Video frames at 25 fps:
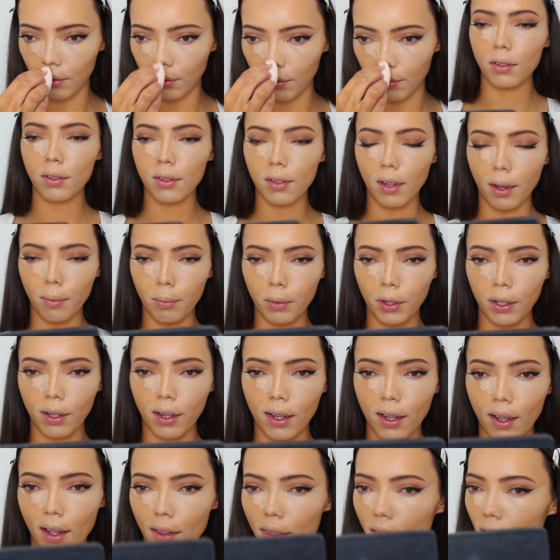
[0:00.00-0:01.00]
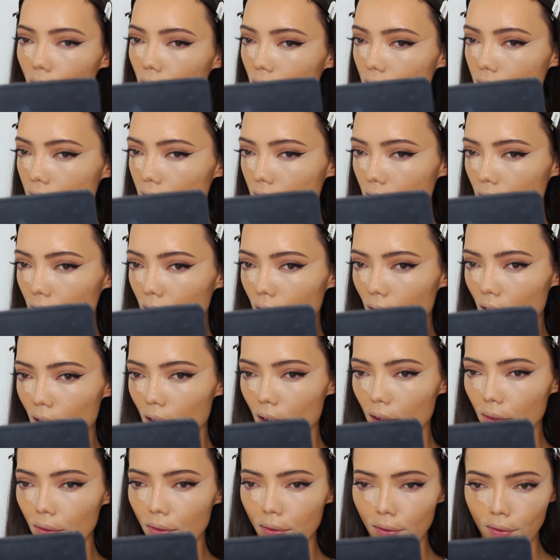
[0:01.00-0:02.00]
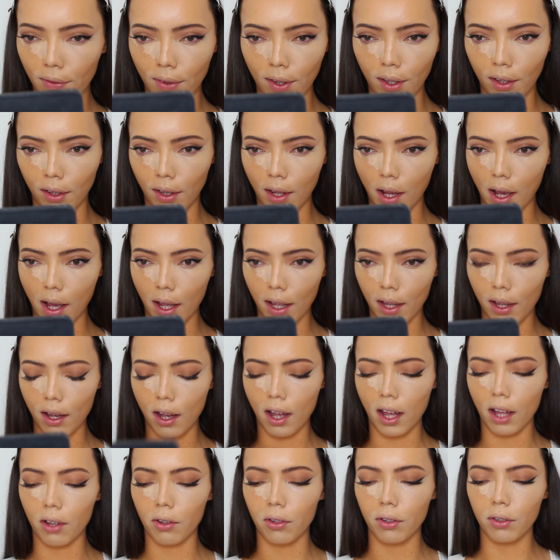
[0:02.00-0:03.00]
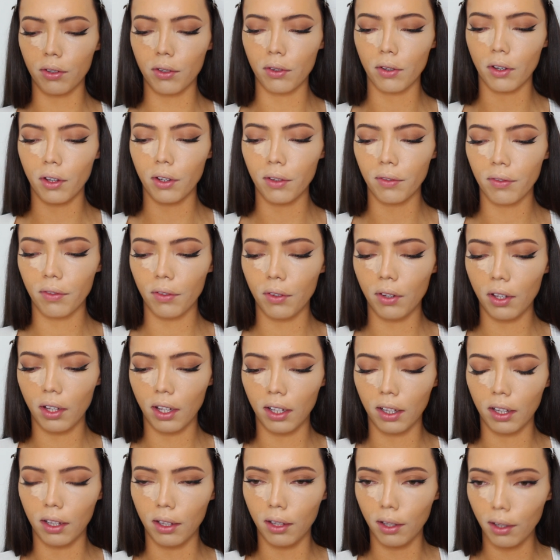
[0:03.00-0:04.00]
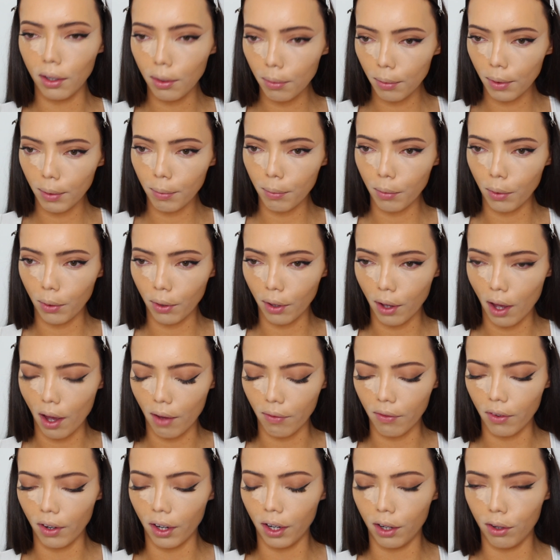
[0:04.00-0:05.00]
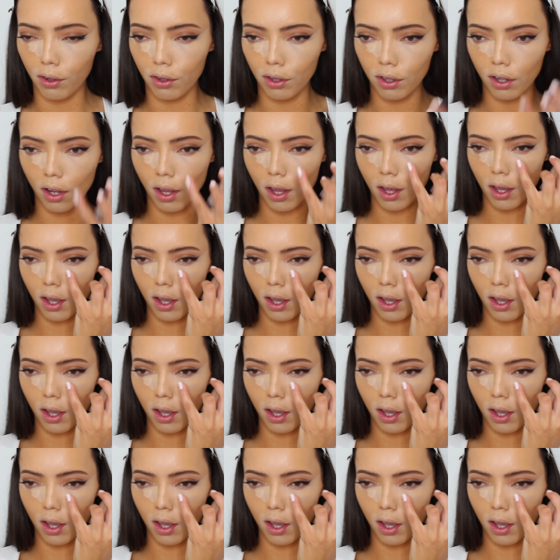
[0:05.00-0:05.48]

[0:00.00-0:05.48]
So I'm looking at the concealer and I feel like I could go for a little bit more coverage